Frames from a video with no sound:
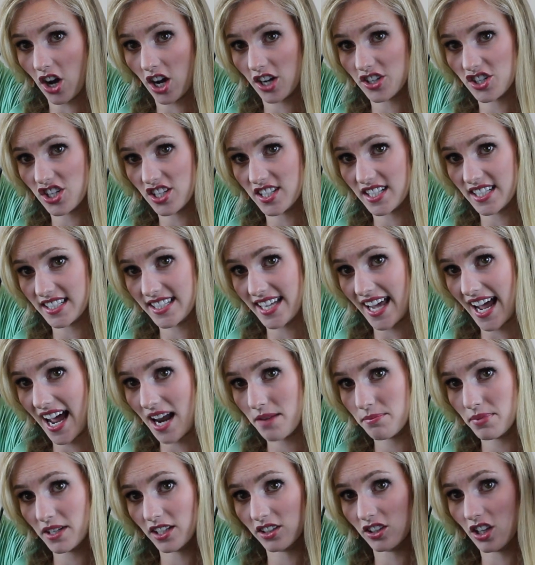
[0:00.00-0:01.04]
it on just a
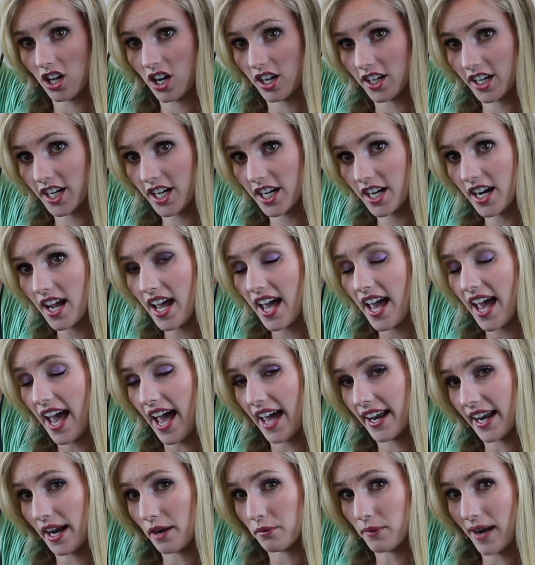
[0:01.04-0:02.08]
tad bit longer,
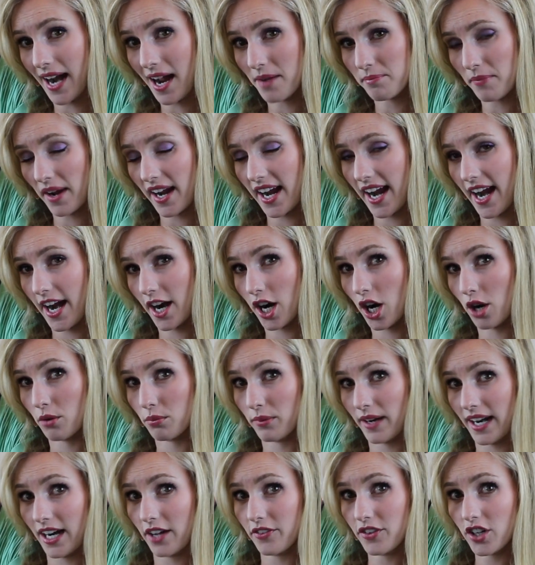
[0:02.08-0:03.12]
and I wrap my hair
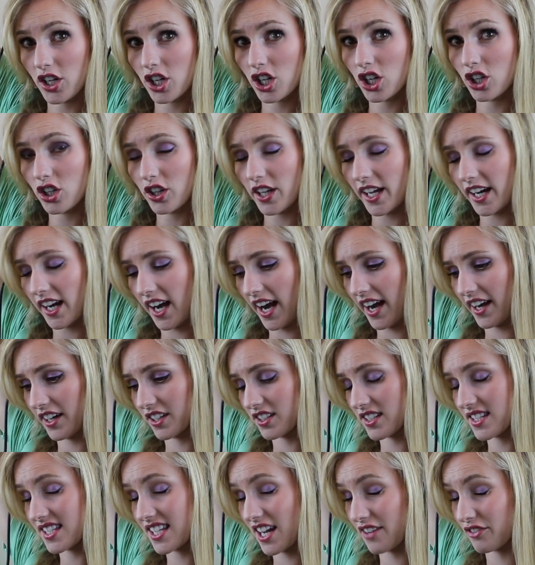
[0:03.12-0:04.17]
around the curling iron
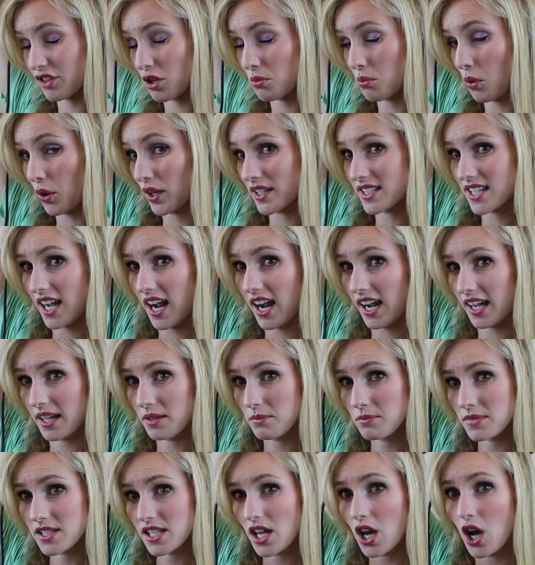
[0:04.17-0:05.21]
several more
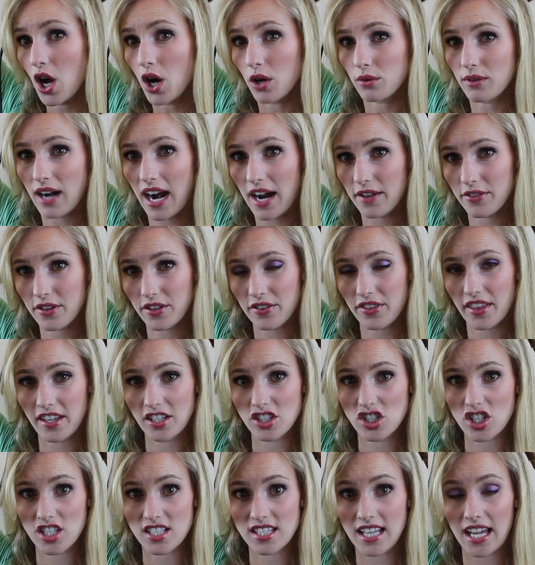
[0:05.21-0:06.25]
times rather than
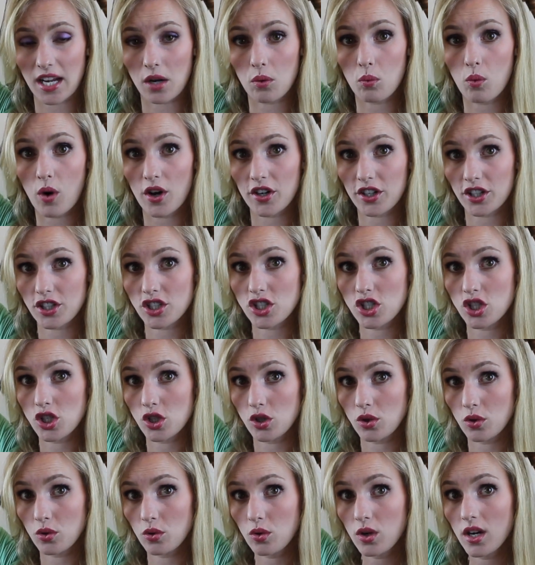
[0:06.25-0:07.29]
just like one or
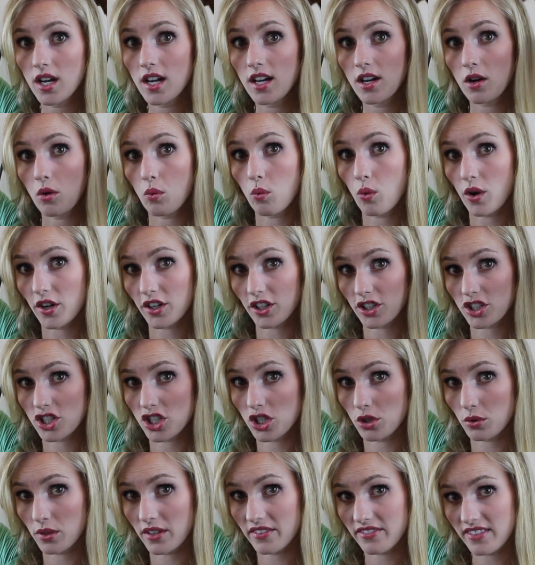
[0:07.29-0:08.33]
two
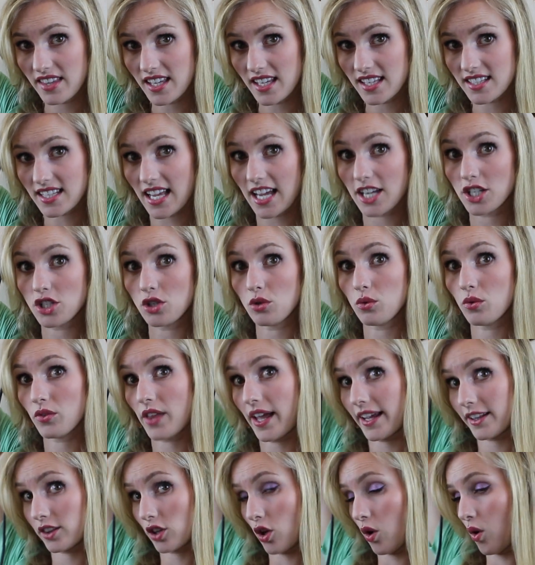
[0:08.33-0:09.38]
of these. I do
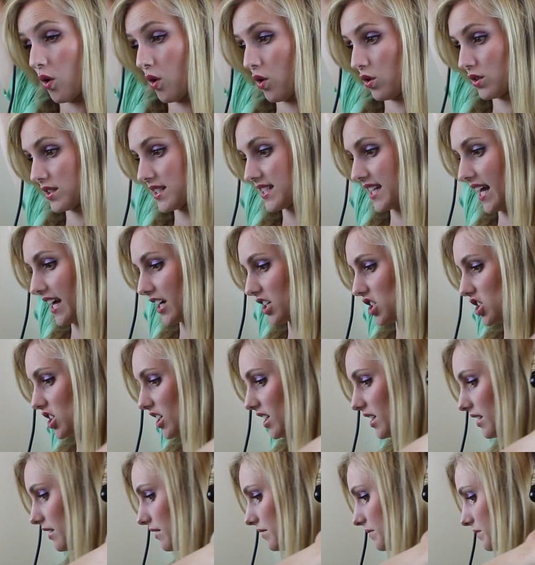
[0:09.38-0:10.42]
like the whole
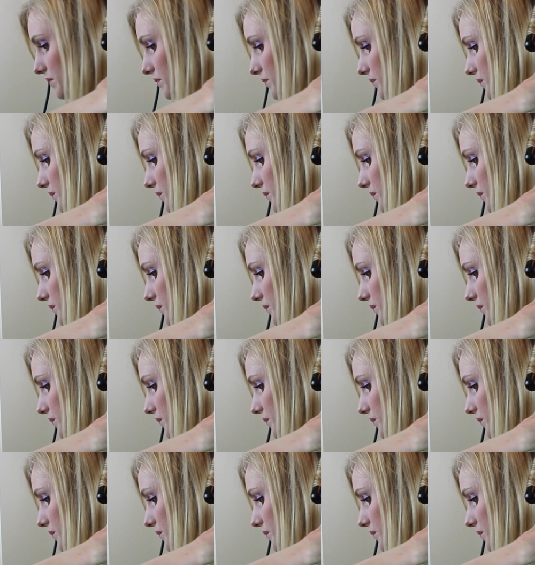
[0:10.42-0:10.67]
section.